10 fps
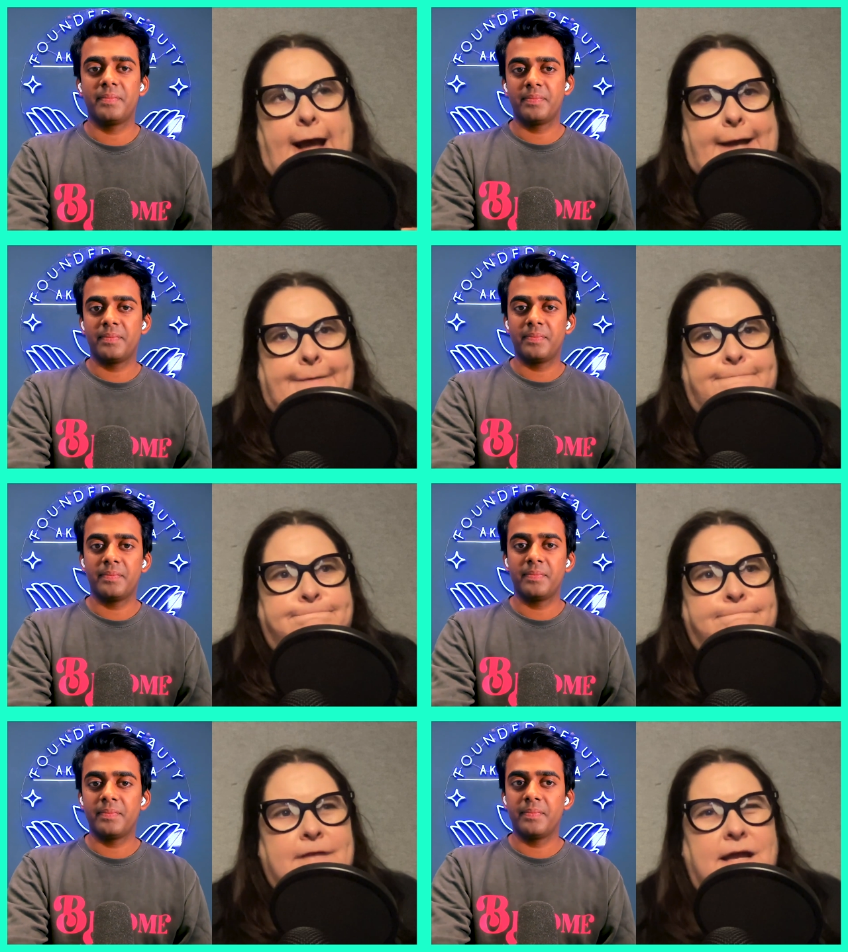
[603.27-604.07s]

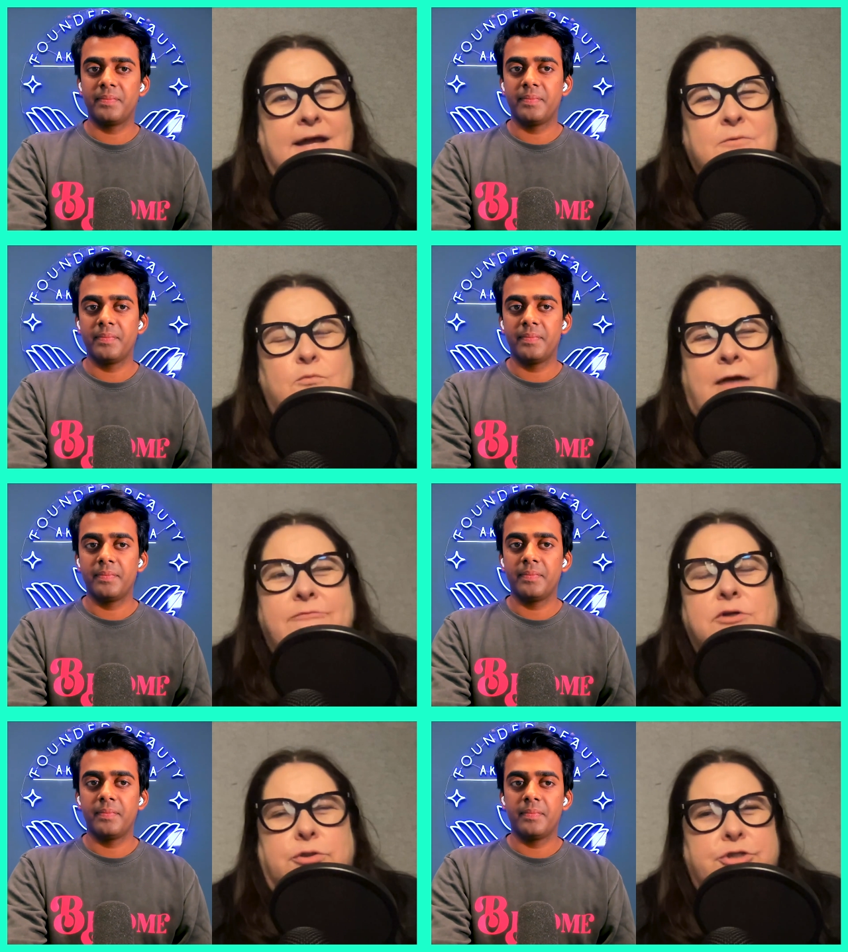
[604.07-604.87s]
Speaker 1: Um, kind of
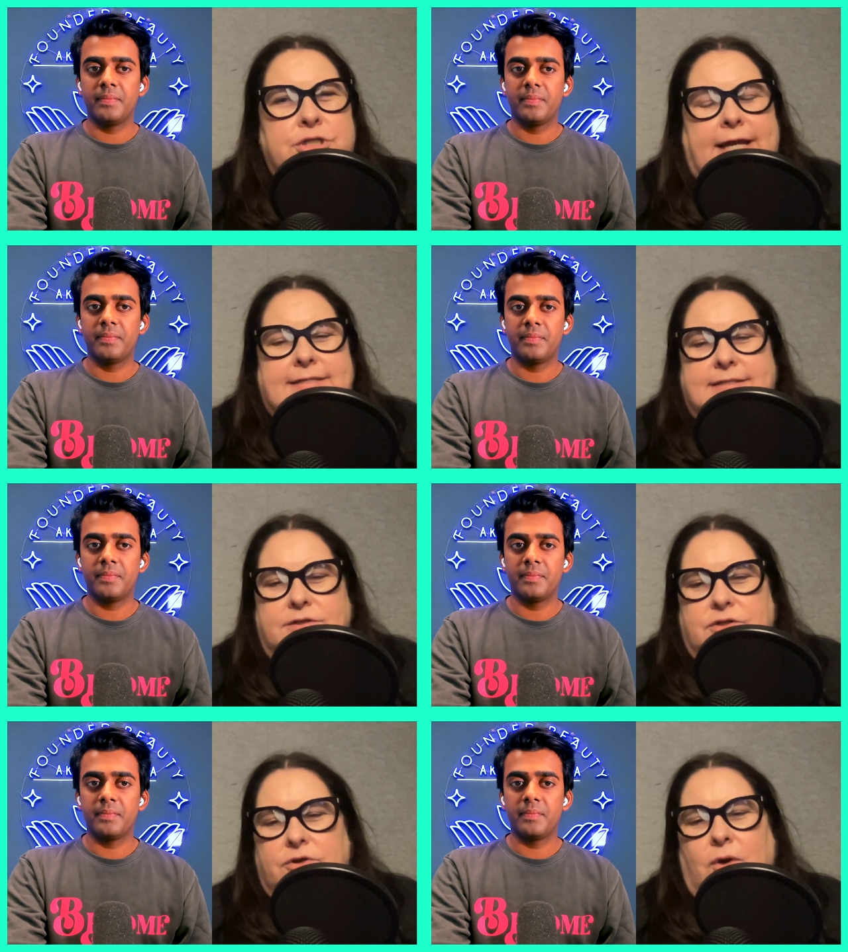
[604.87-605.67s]
revolutionized in
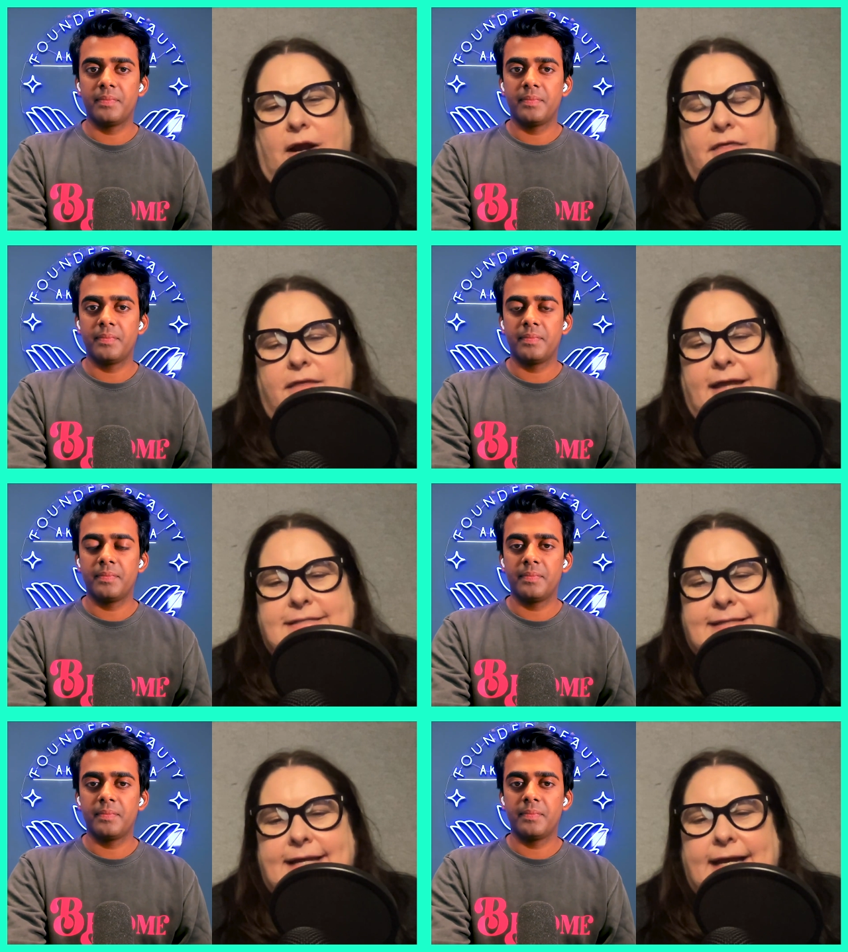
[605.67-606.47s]
New York the
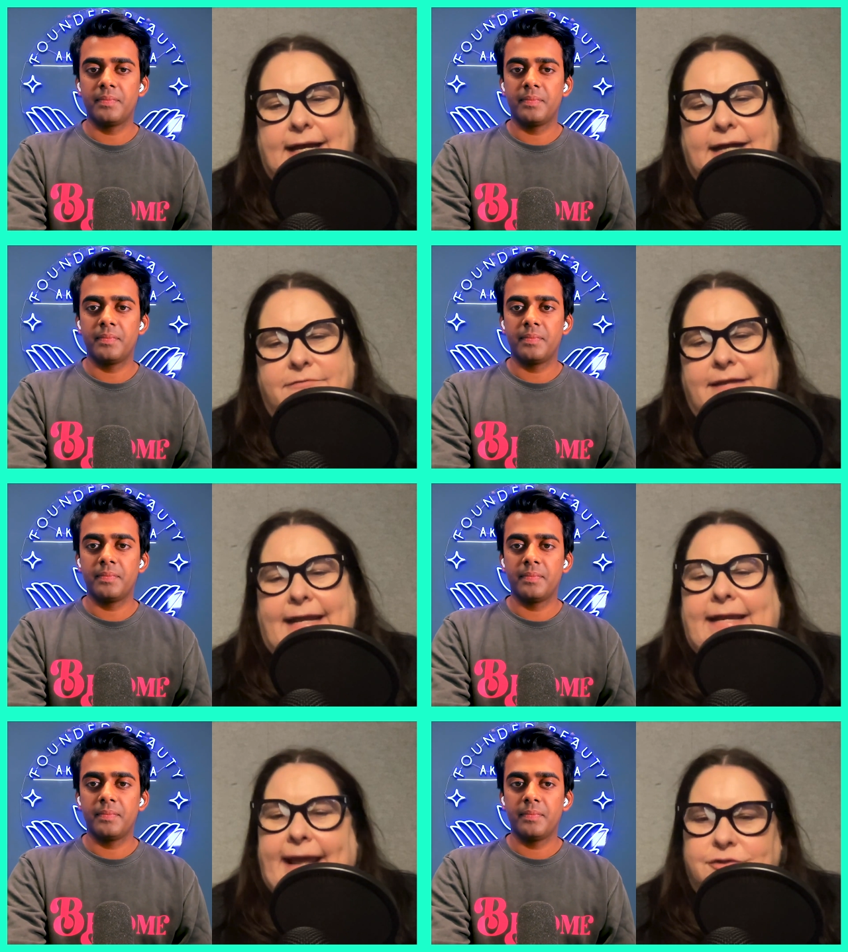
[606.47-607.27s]
idea of
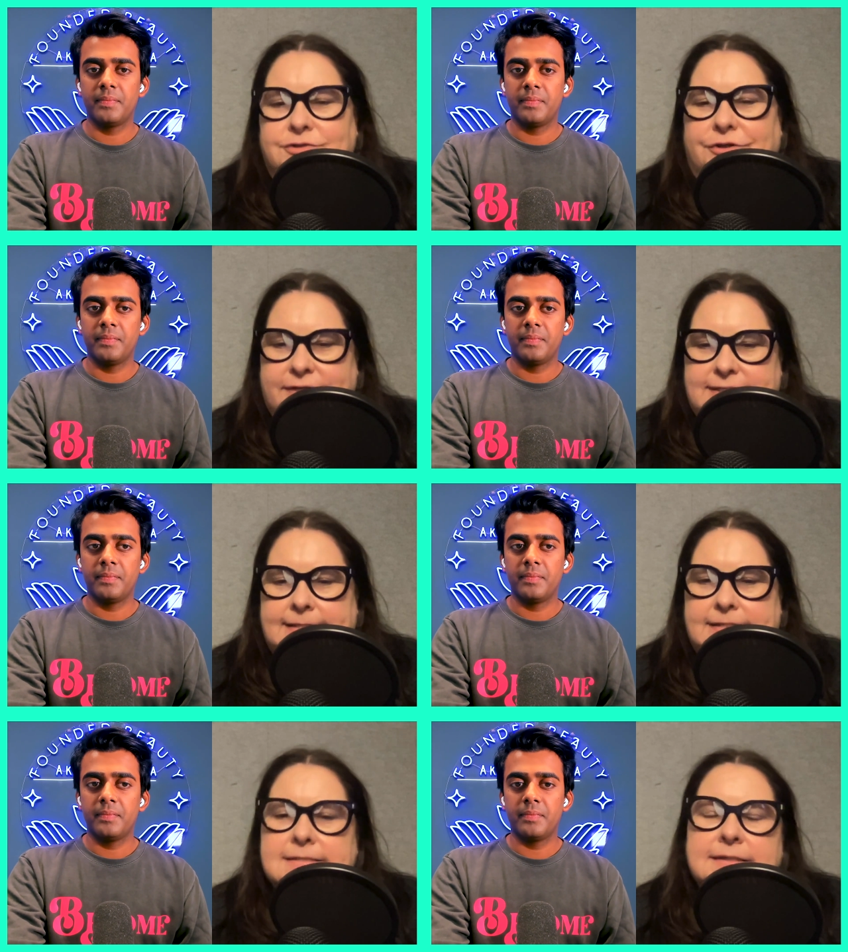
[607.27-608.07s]
getting nail
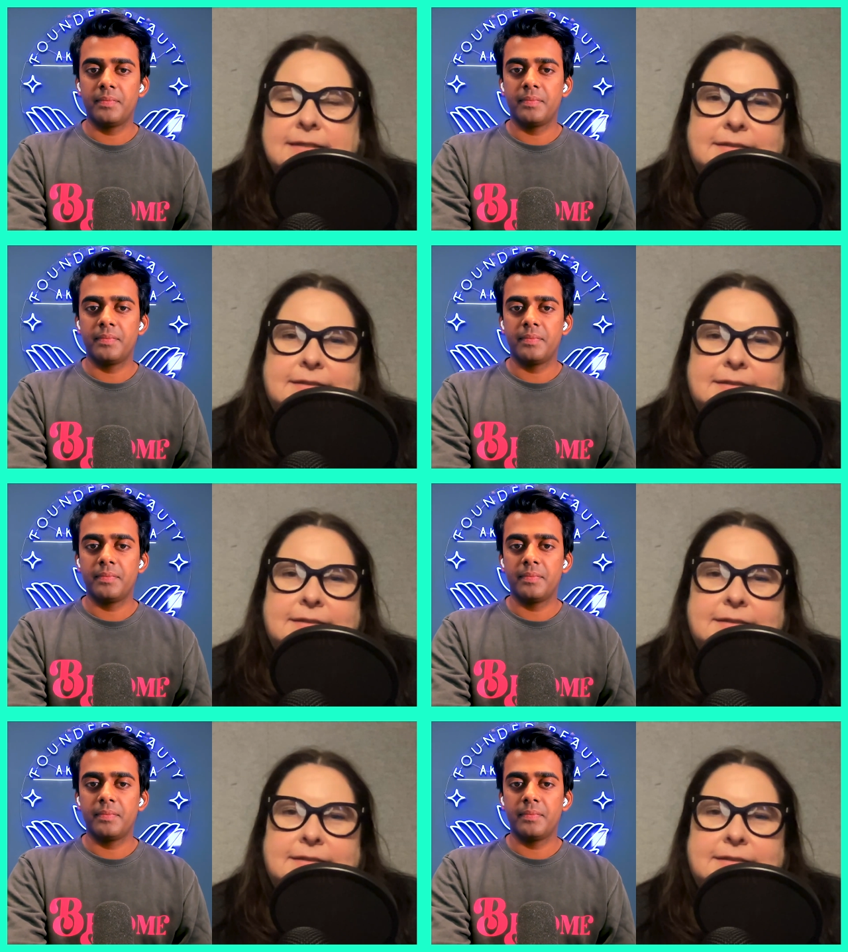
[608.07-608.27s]
services.